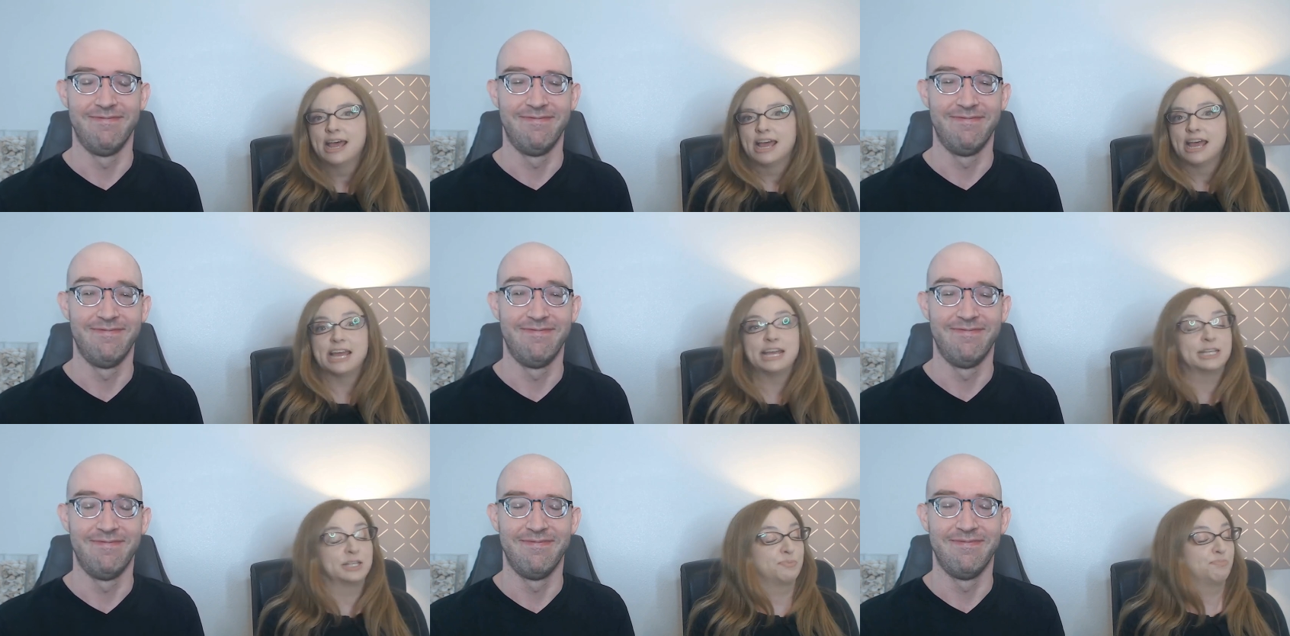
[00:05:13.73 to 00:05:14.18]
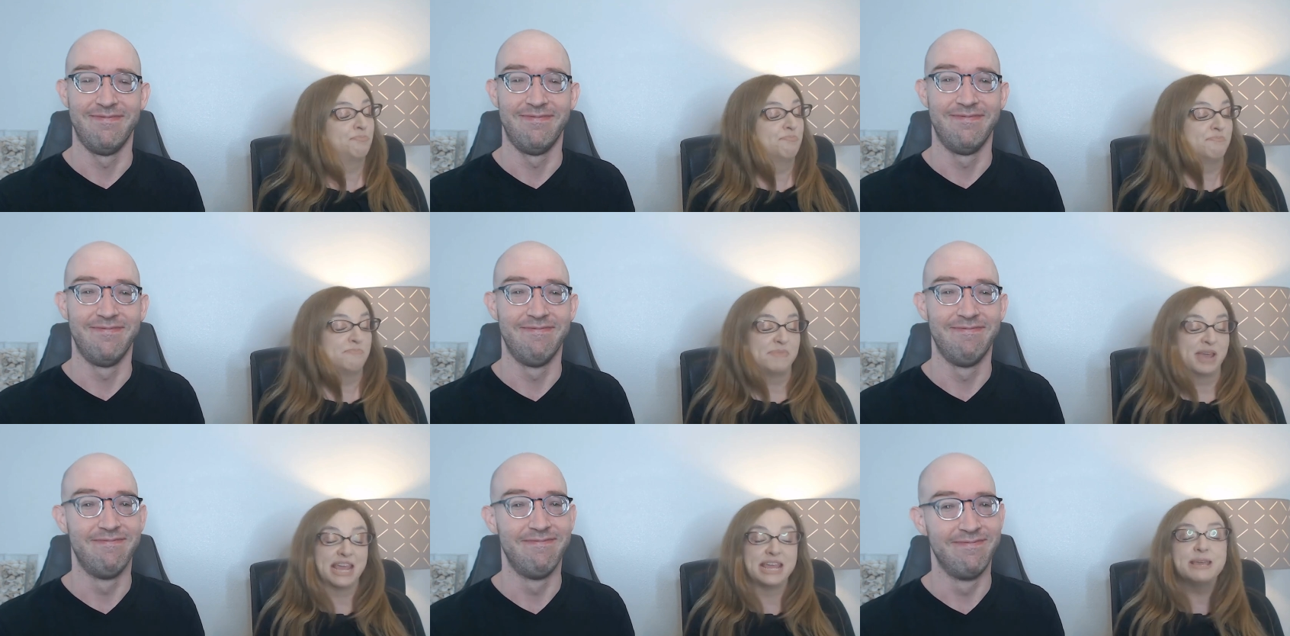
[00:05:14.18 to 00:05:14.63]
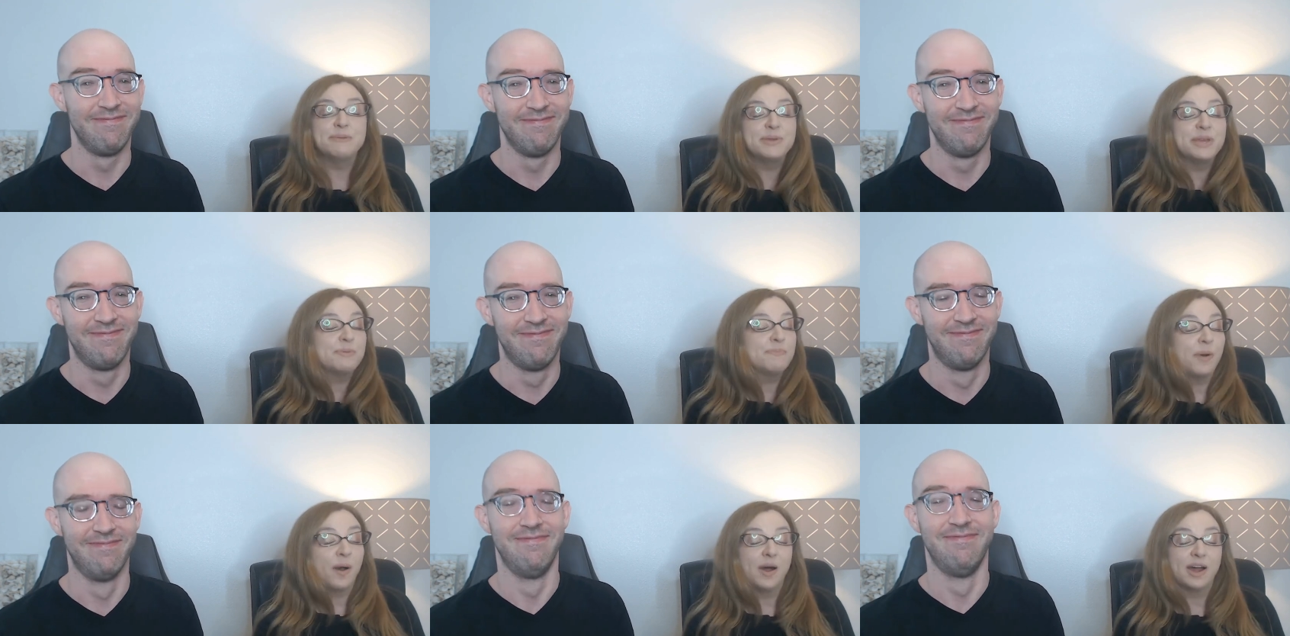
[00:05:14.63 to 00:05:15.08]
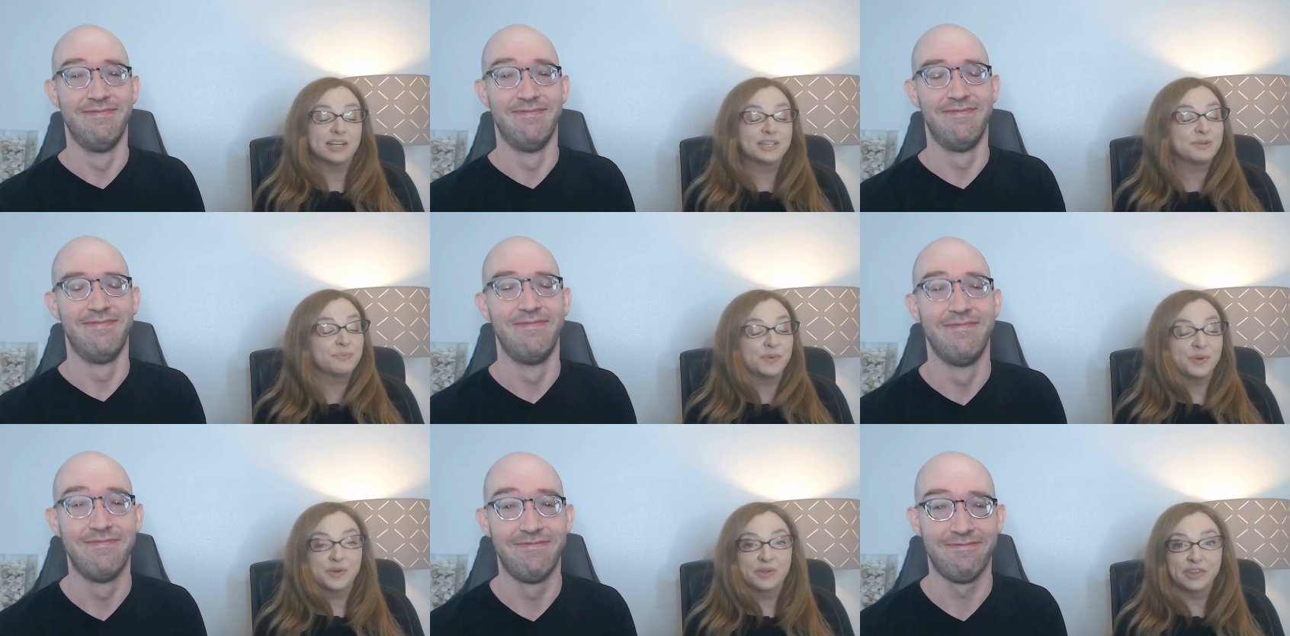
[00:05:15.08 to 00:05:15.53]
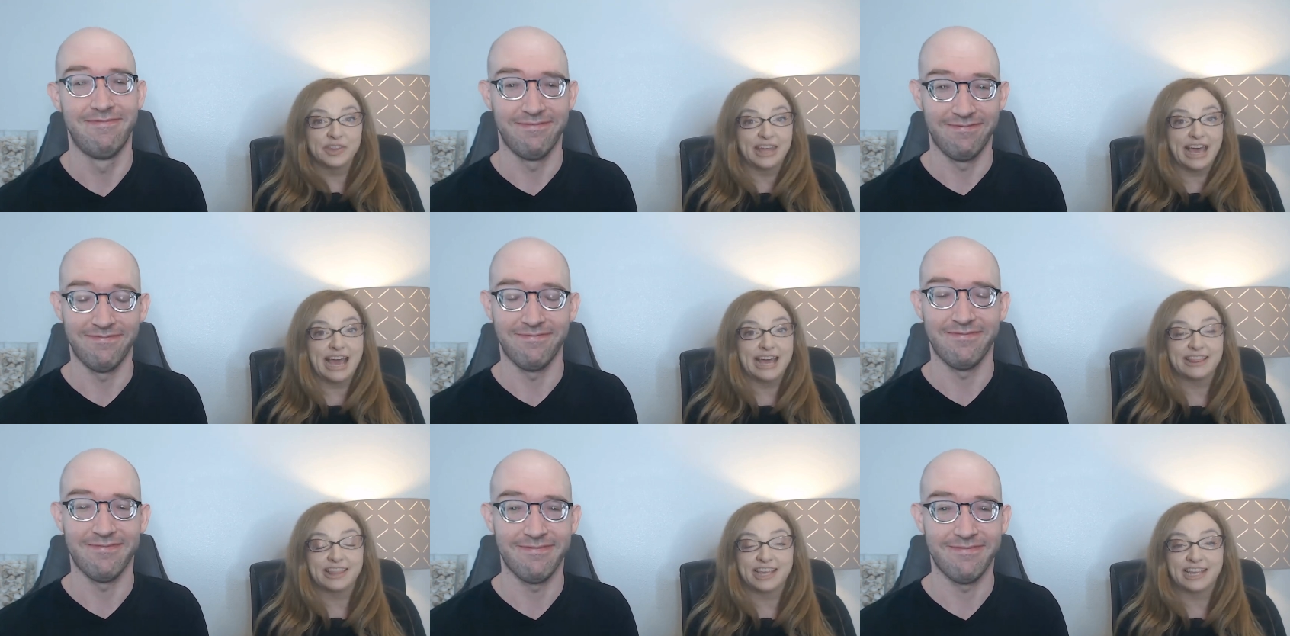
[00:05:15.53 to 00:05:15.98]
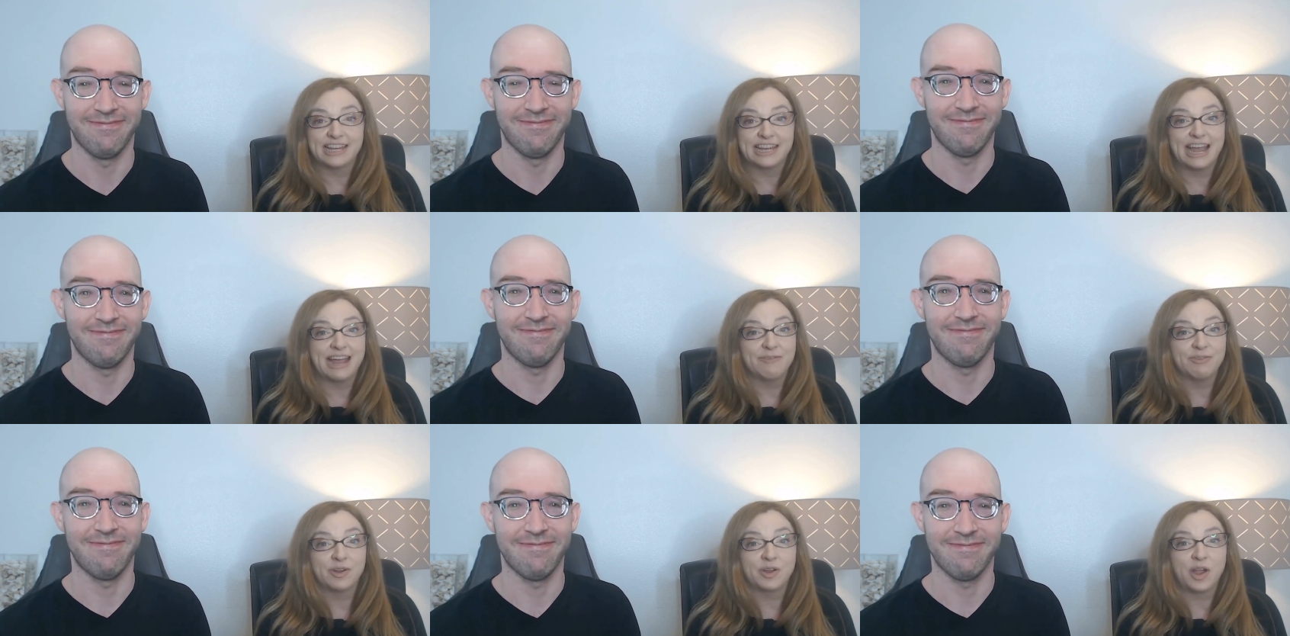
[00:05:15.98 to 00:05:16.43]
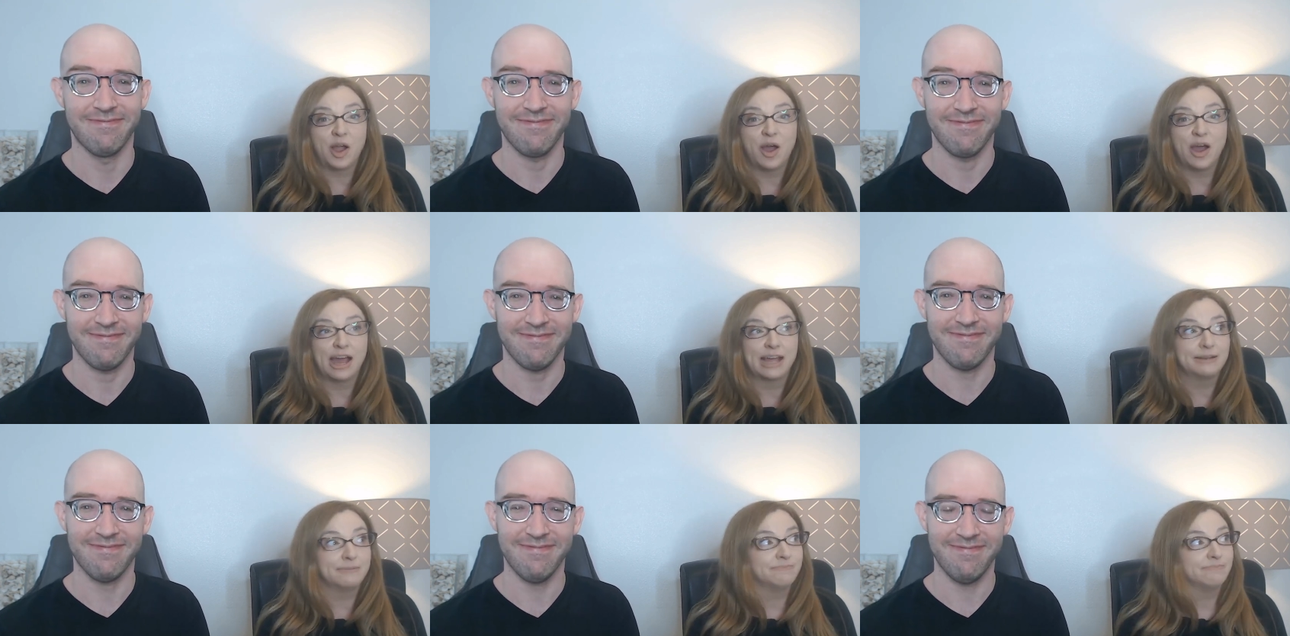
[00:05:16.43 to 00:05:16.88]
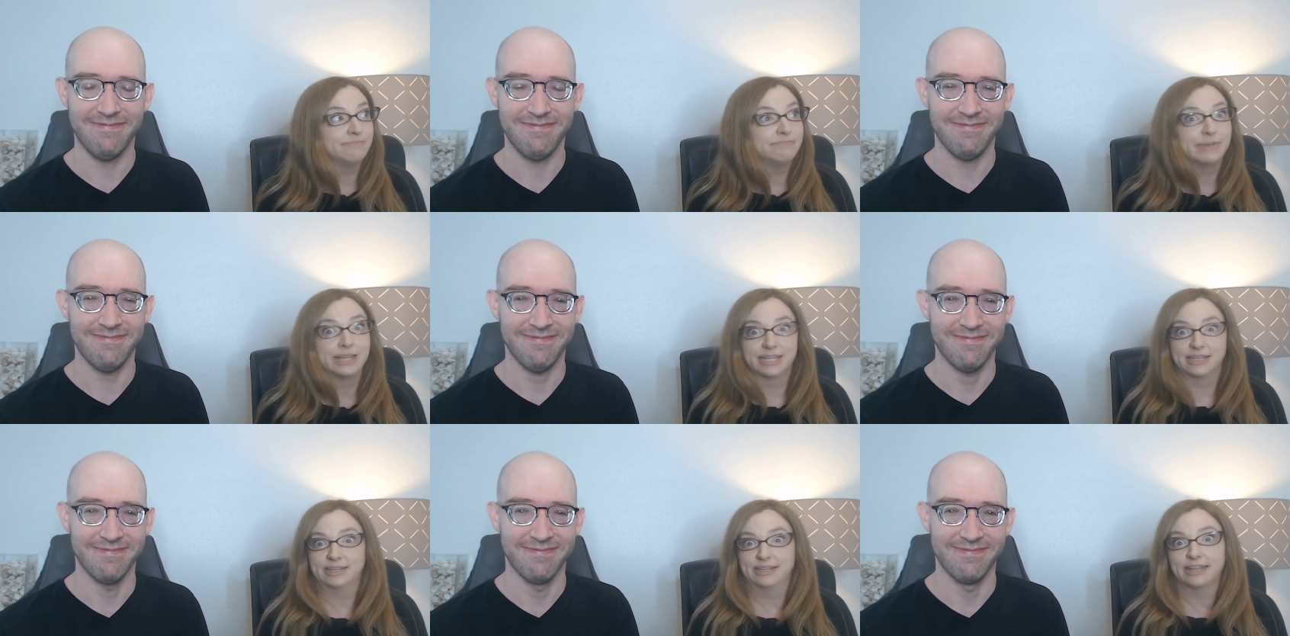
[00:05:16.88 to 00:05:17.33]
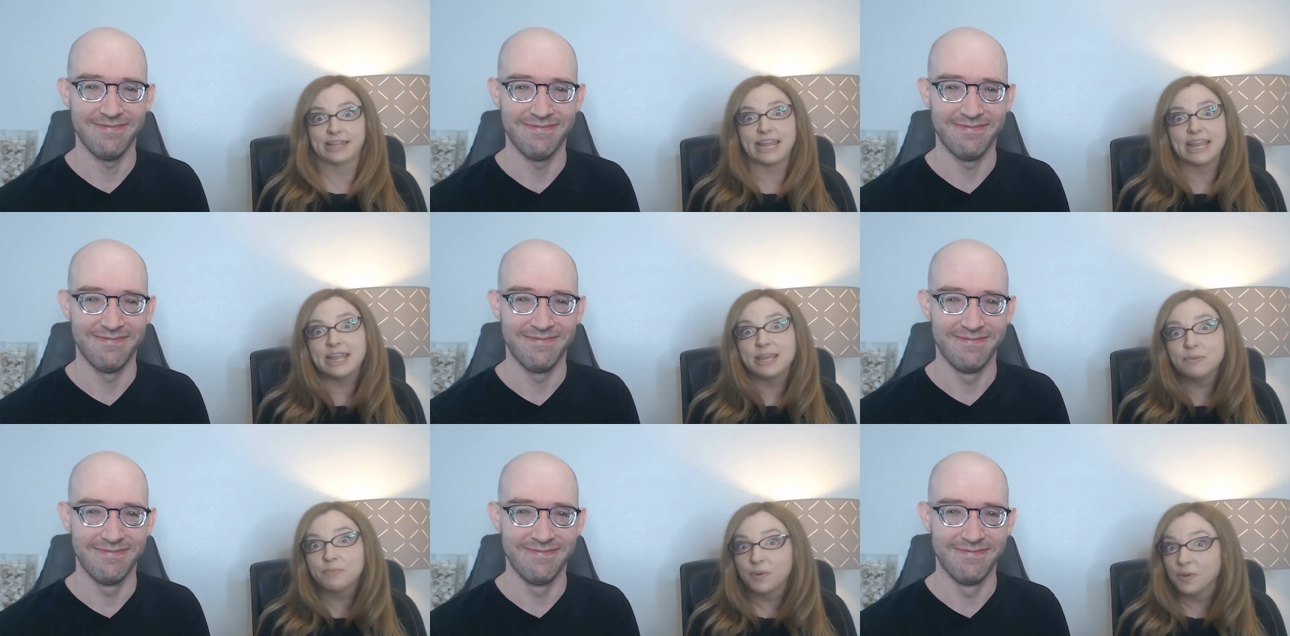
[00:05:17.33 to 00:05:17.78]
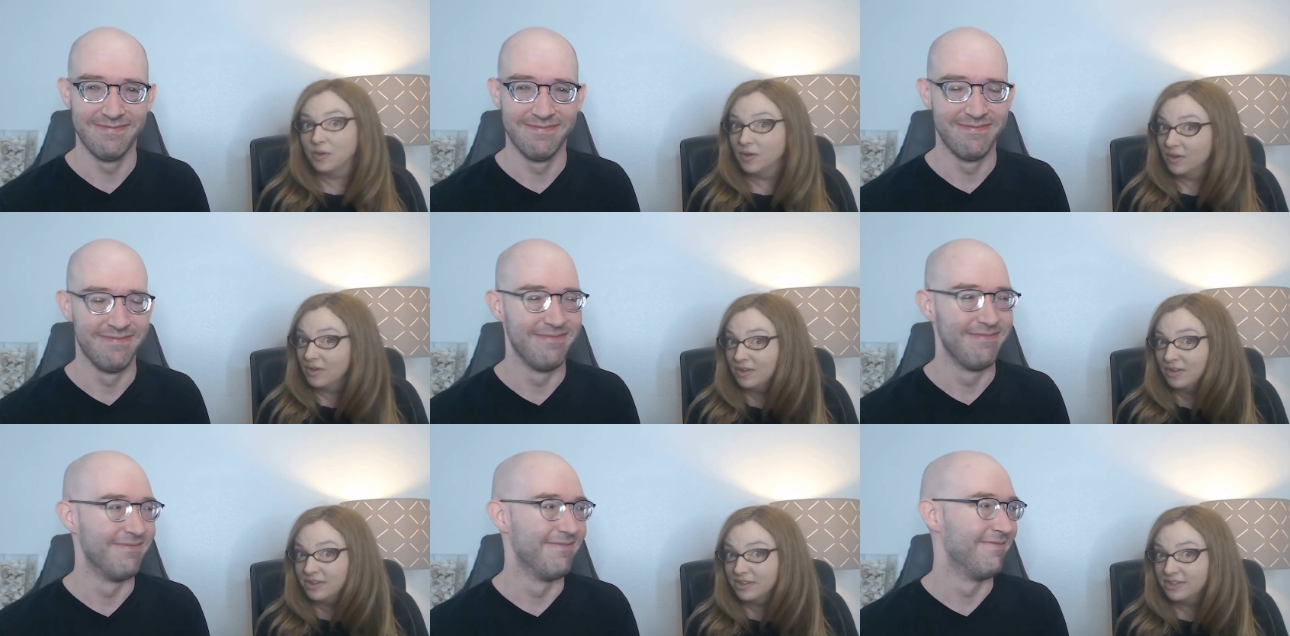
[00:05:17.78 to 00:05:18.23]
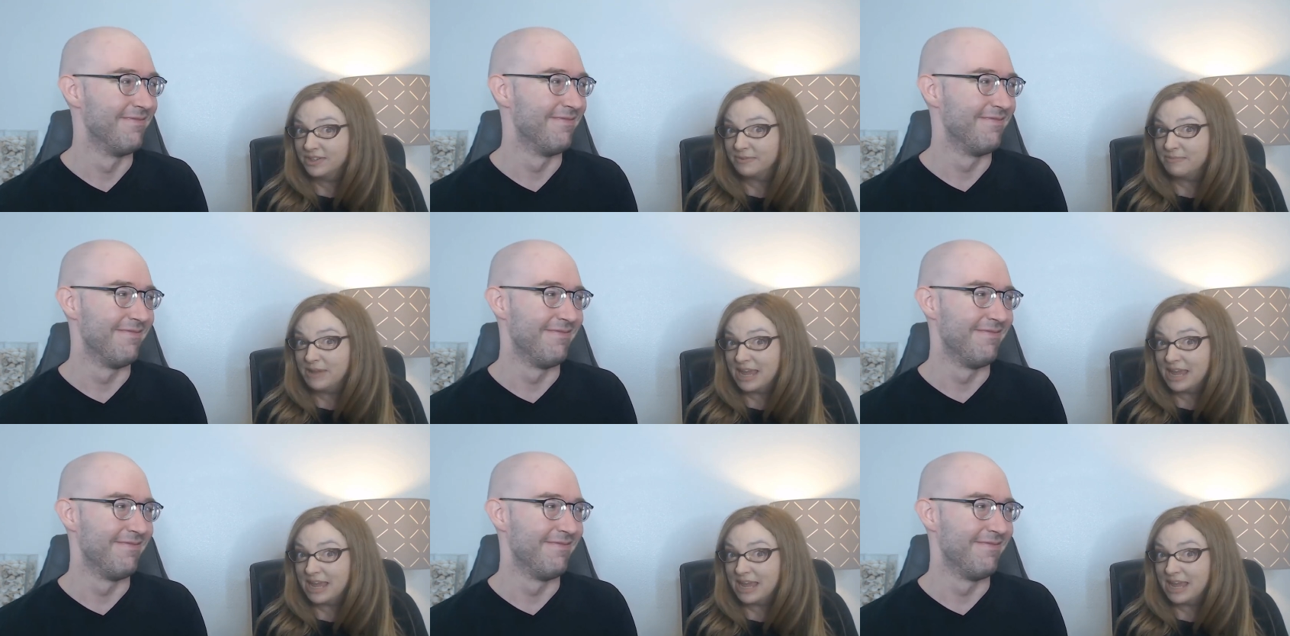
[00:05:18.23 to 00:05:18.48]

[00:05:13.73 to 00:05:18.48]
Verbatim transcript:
Speaker 1: It's maybe possible that the cadaver got mislabeled,